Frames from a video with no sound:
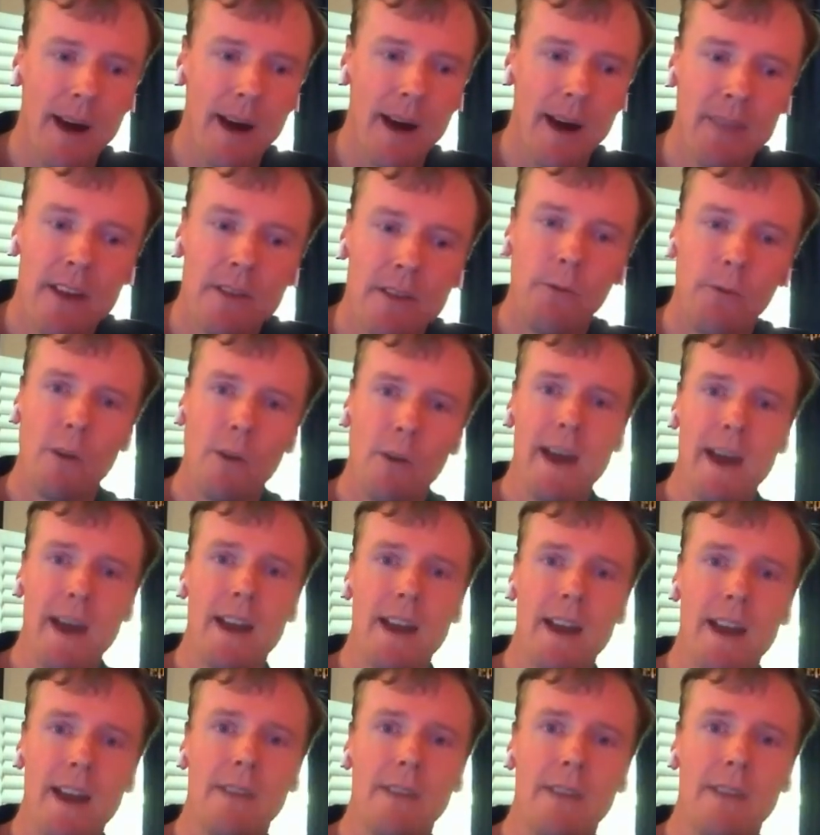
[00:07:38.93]
The format
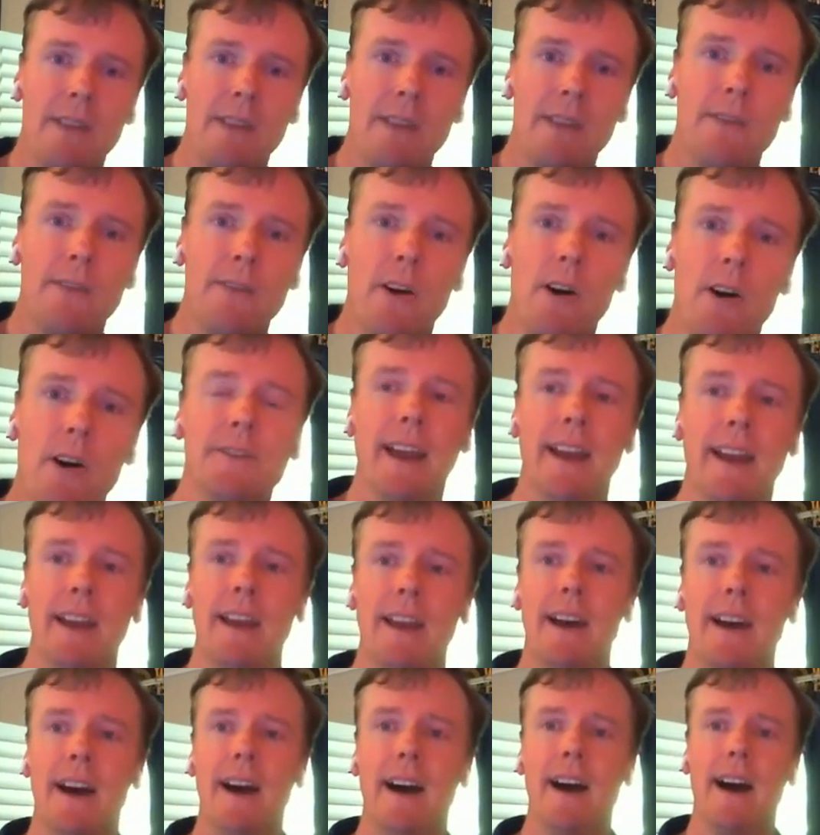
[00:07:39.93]
of our call today,
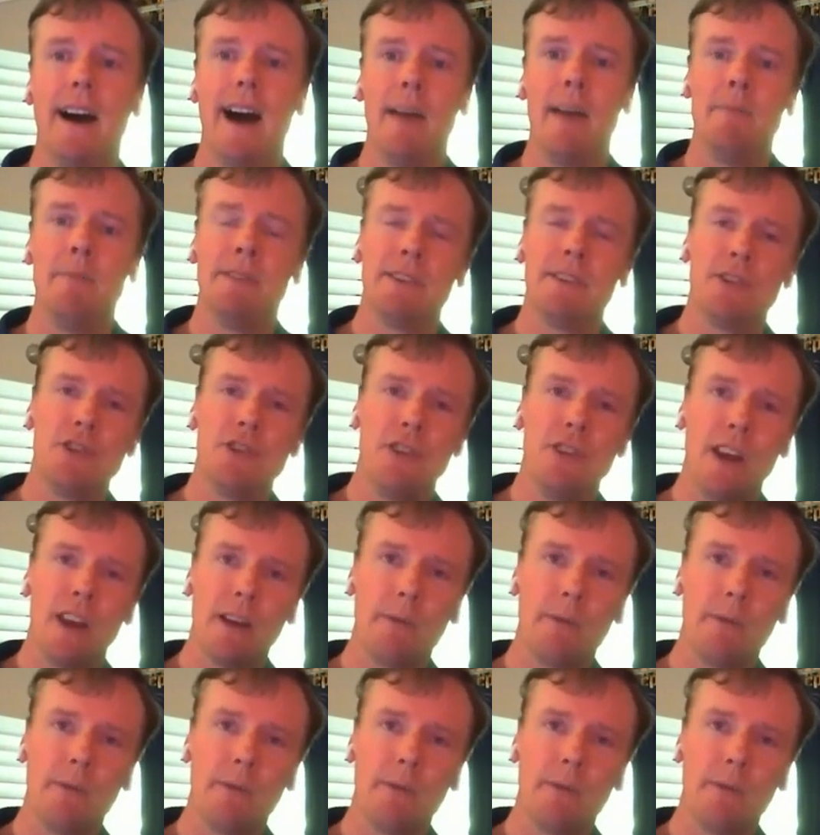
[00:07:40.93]
I'm going to